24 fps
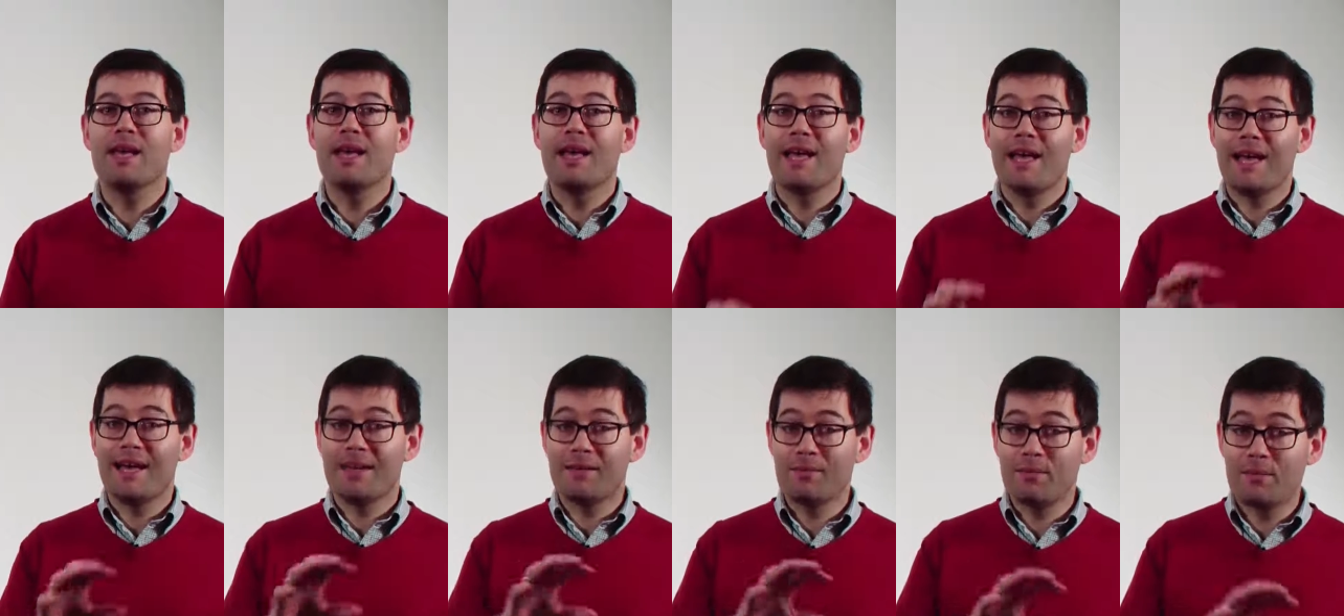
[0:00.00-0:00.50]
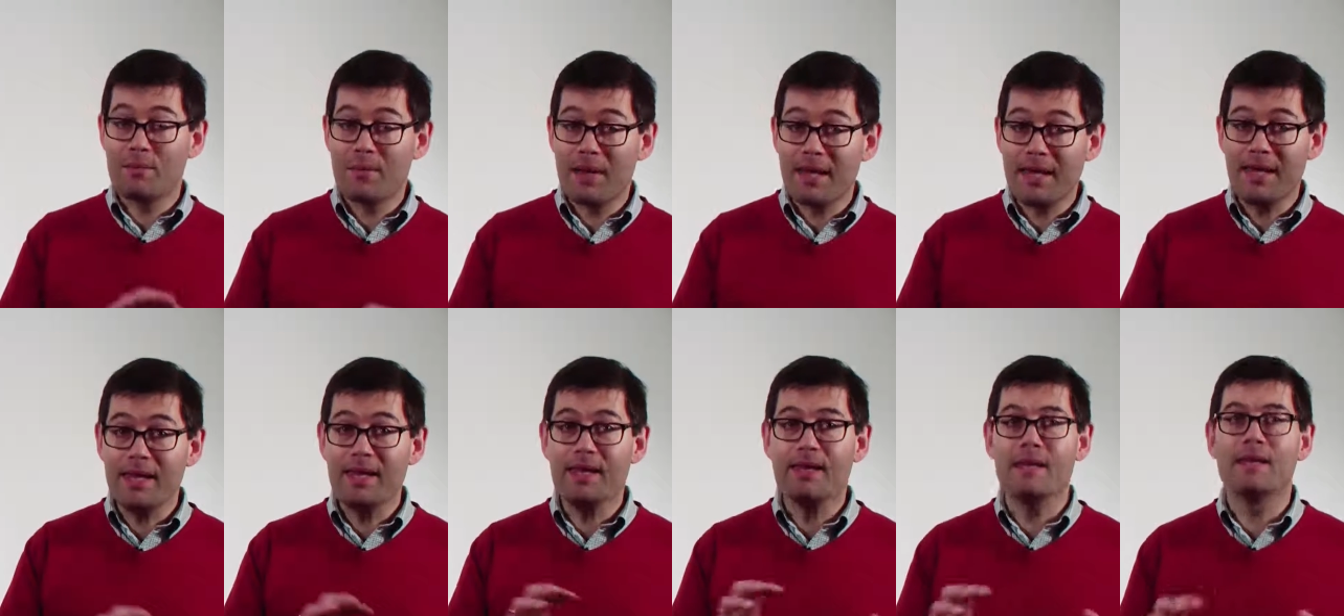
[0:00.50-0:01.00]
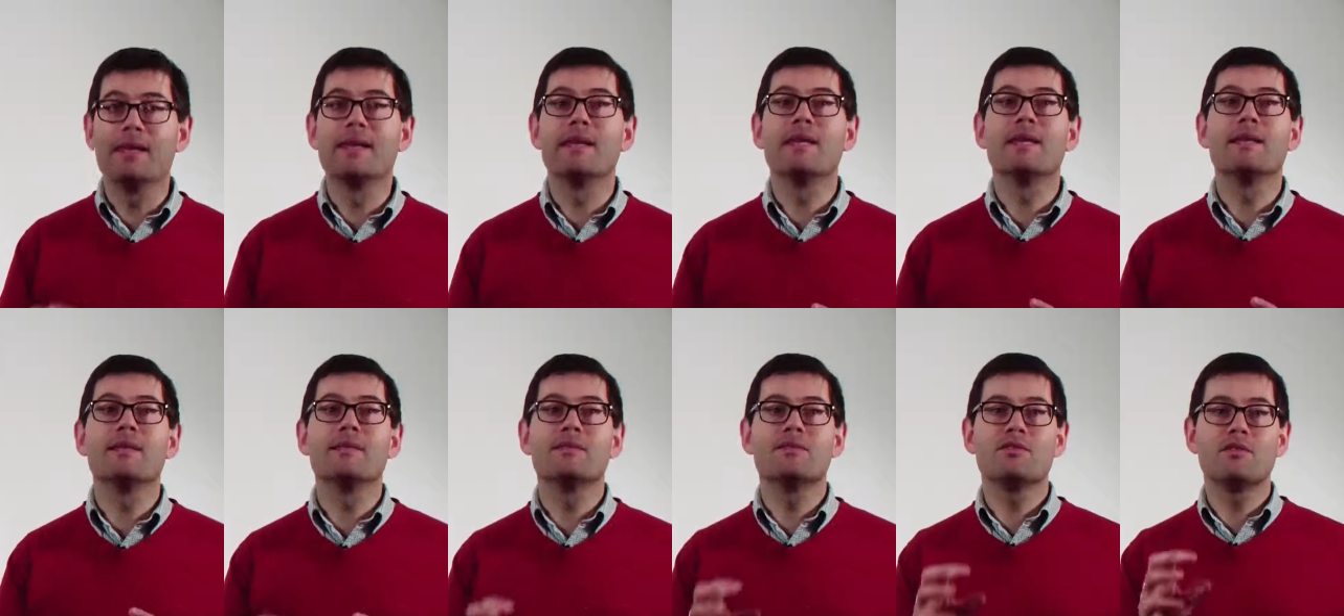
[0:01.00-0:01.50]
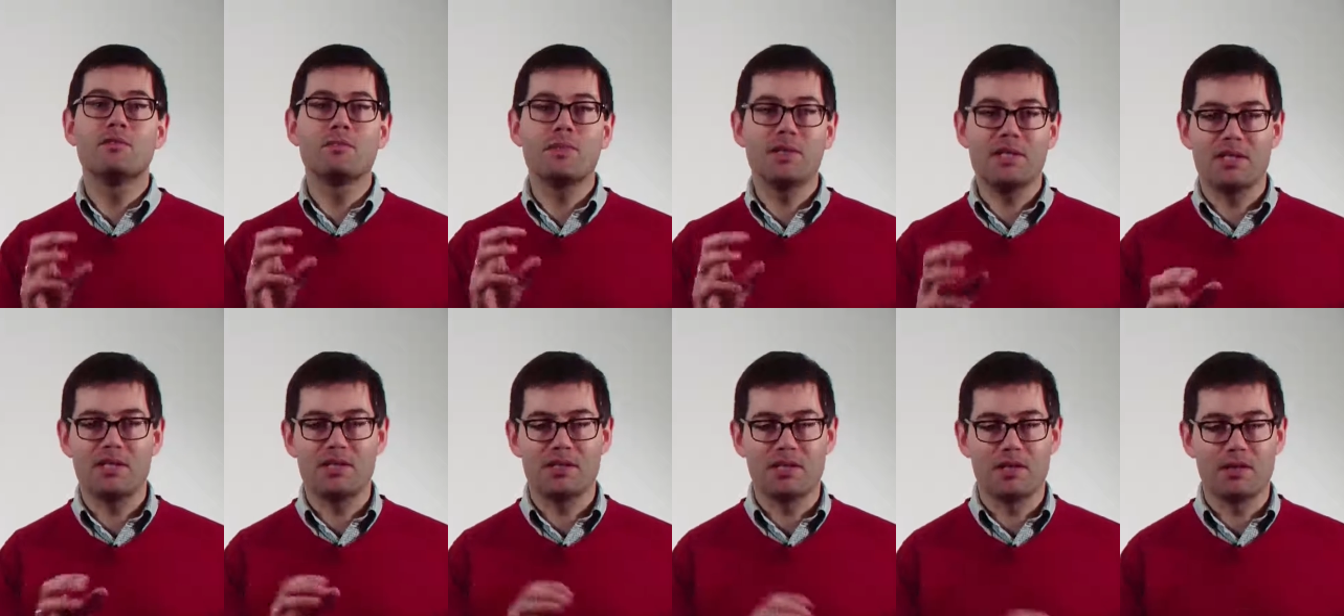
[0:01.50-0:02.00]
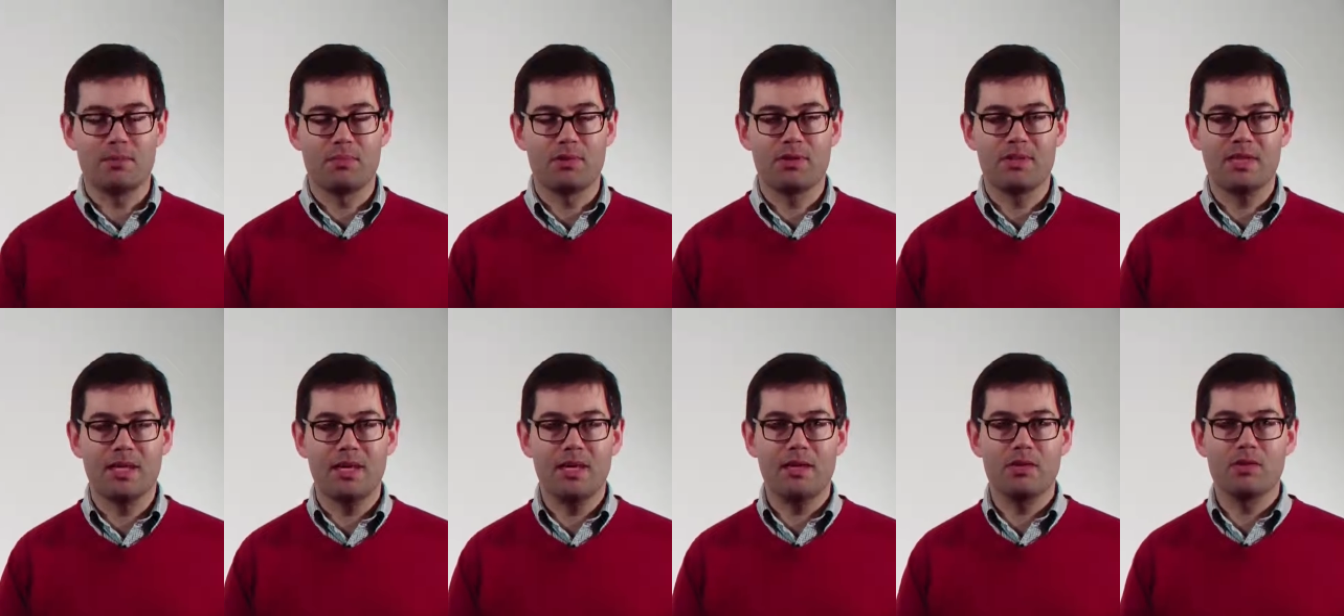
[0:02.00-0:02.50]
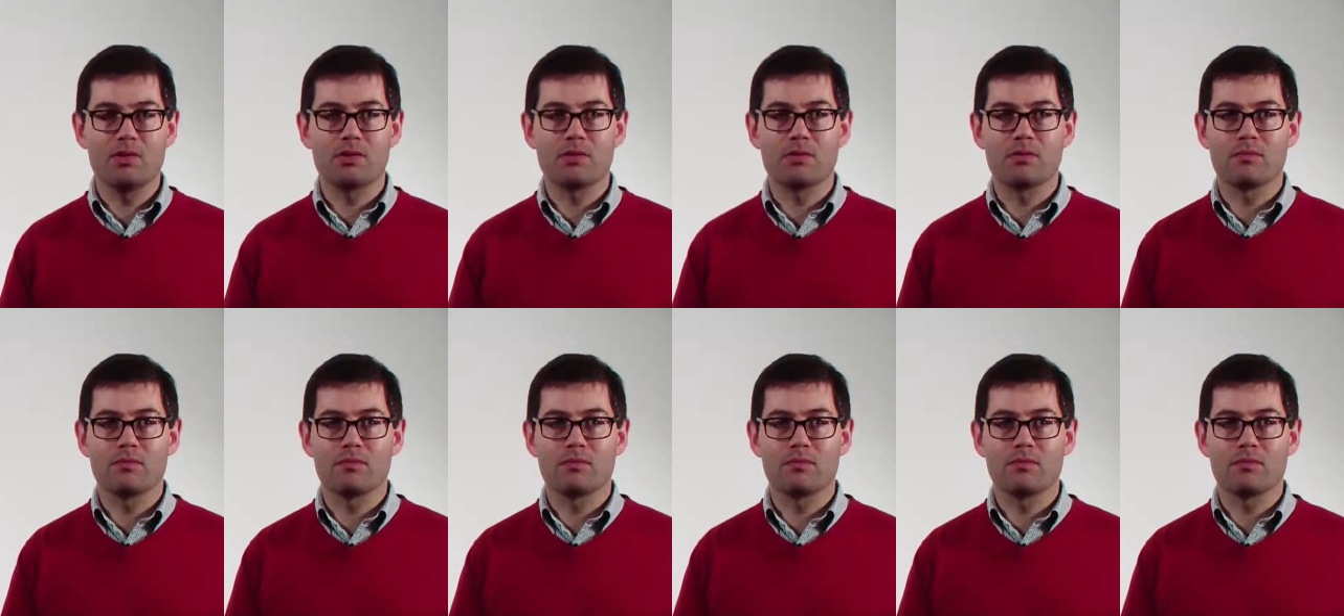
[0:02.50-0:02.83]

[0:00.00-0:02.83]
and may lead to misinterpretation.